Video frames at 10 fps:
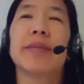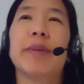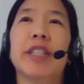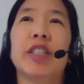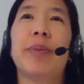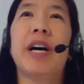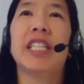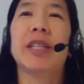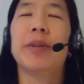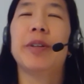much as
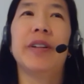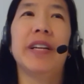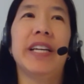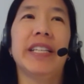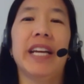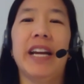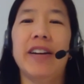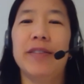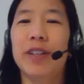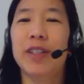possible and get out
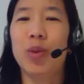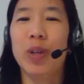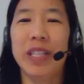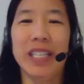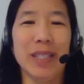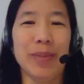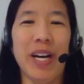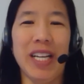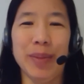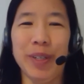of there as quickly as
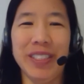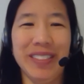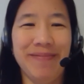possible.